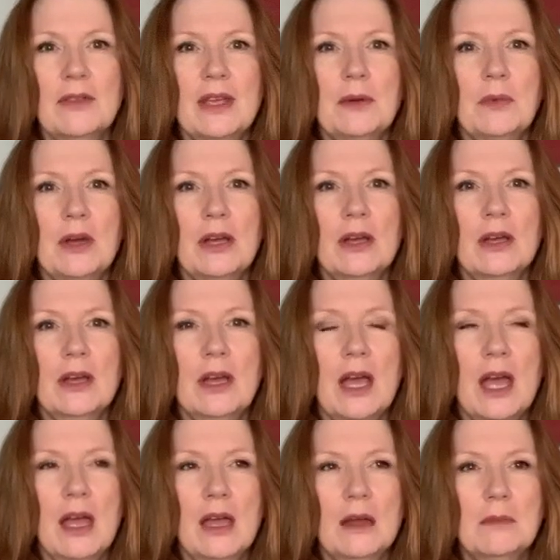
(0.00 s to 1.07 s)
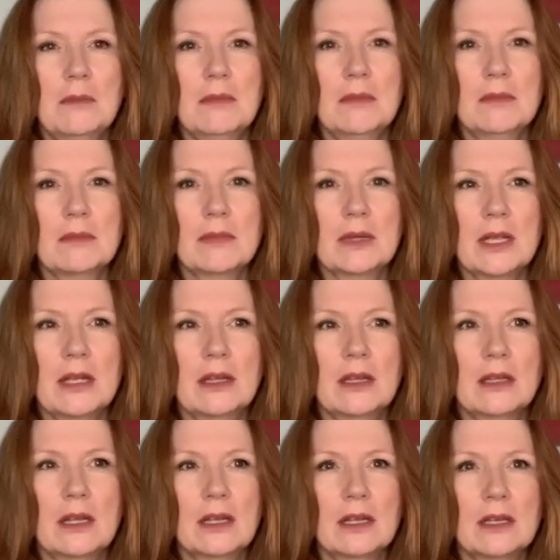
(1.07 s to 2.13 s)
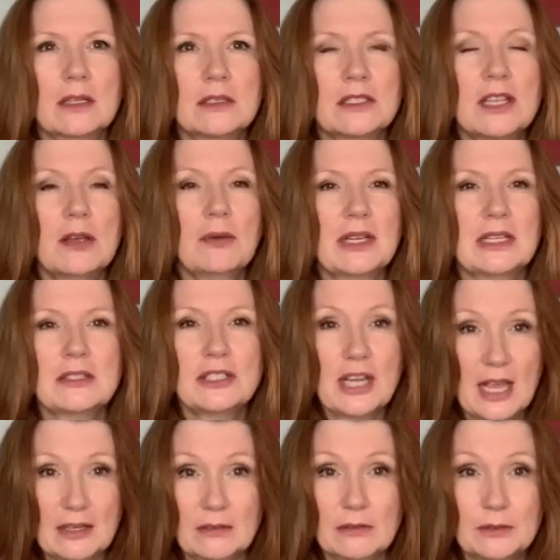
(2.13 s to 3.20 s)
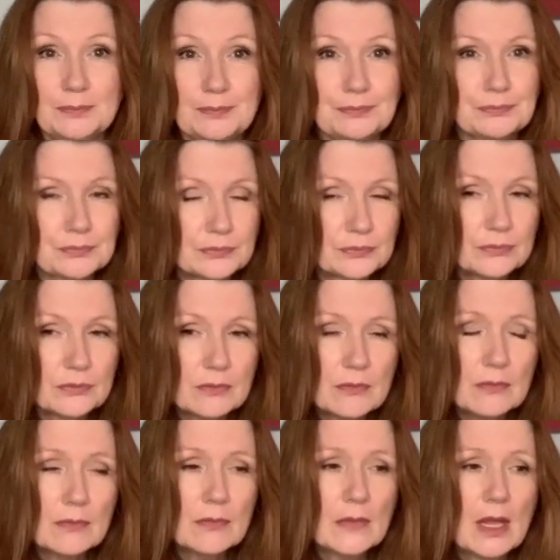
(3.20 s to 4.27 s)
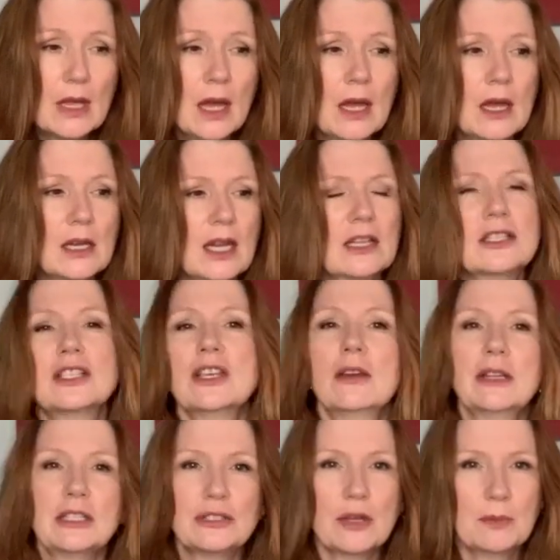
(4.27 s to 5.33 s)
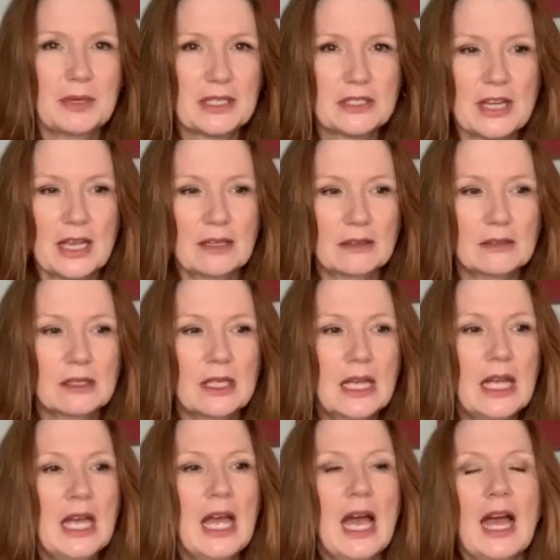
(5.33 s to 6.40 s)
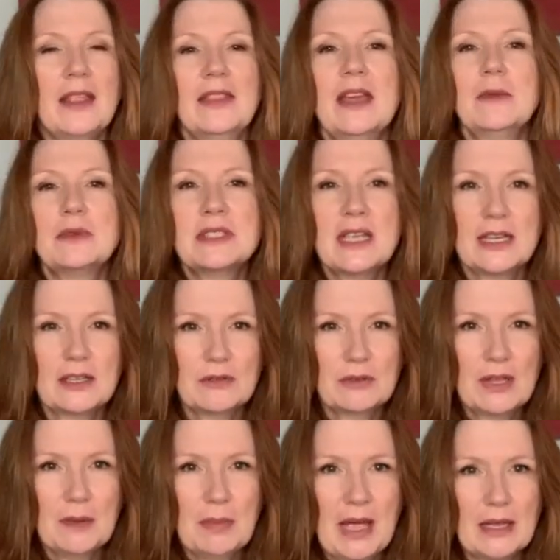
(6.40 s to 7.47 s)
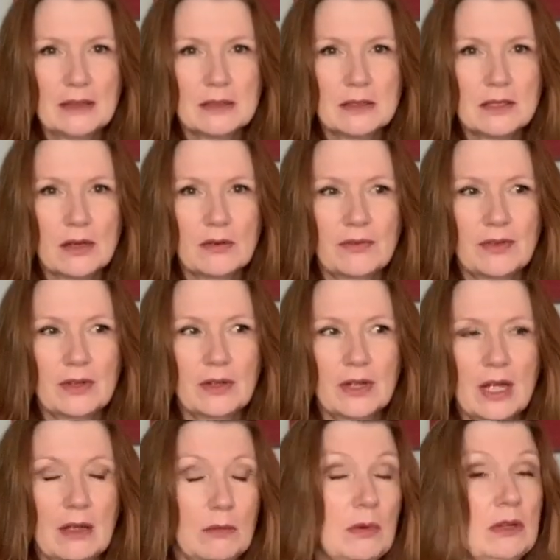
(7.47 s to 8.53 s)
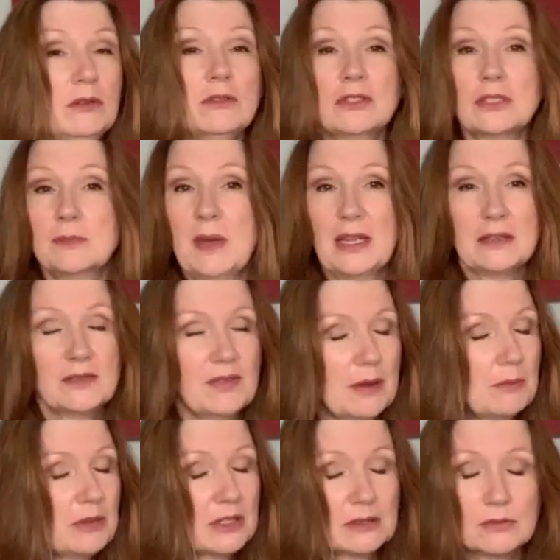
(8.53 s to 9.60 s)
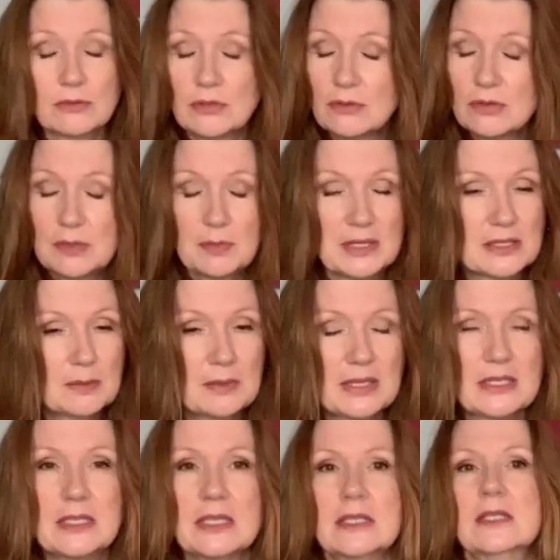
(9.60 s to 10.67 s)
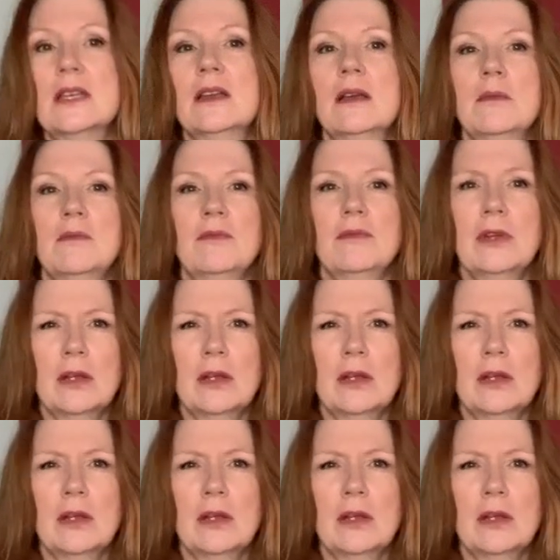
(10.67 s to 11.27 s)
They were um, a, a, sewing channel, uh, like a sewing shopping channel, and they were selling all their patterns off, at, well, not just patterns, fabric, and all sorts of bits and pieces, um,